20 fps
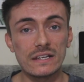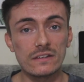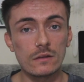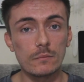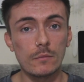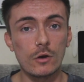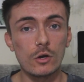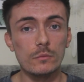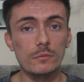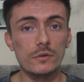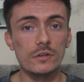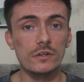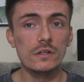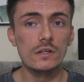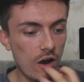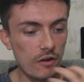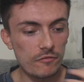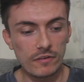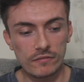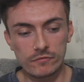at the moment.
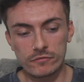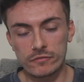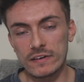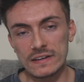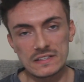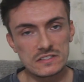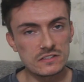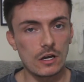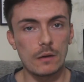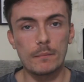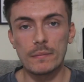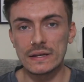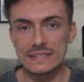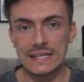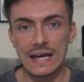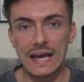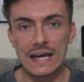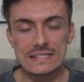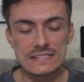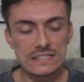I've FaceTimed my
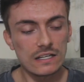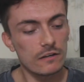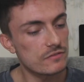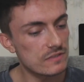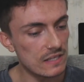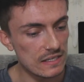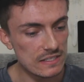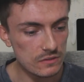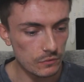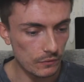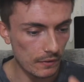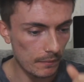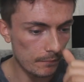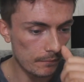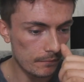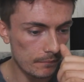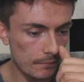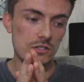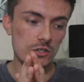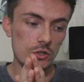dad and I've said to
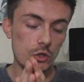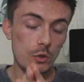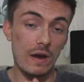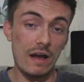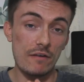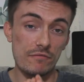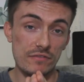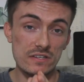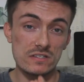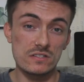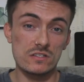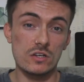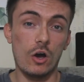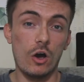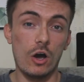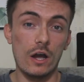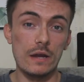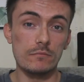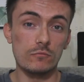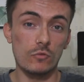him, you have this
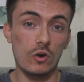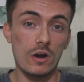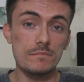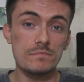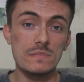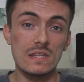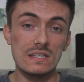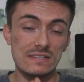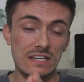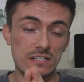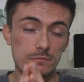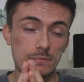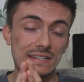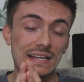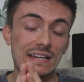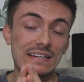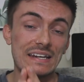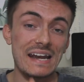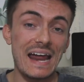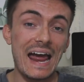time, right? It takes my
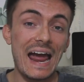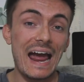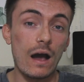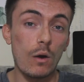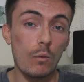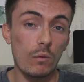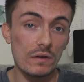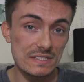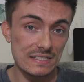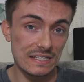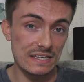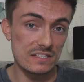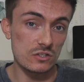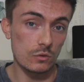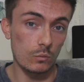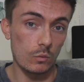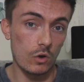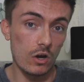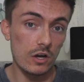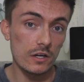dad an hour to get to
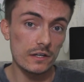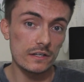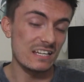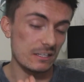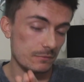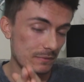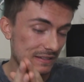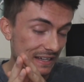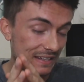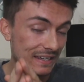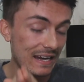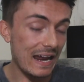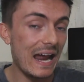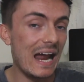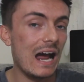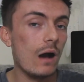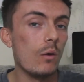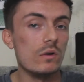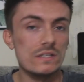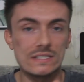work. It takes my dad an
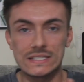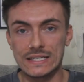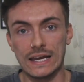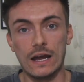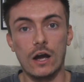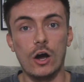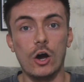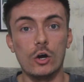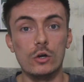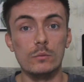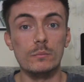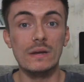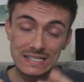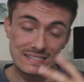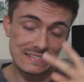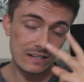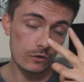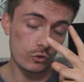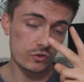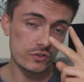hour to get home. He's
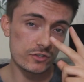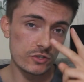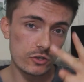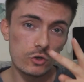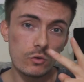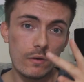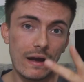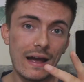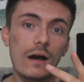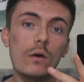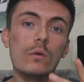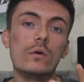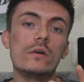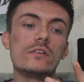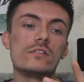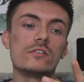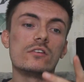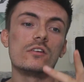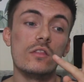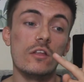now got 2
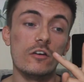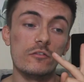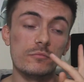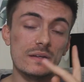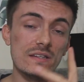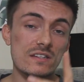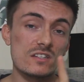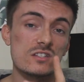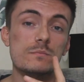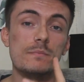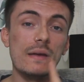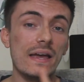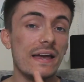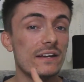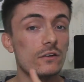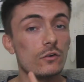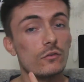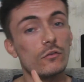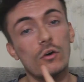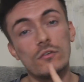hours that have been
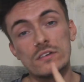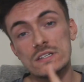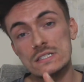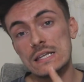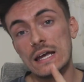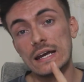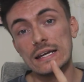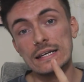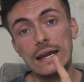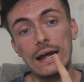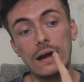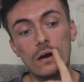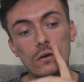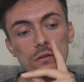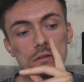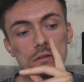spared of his day now.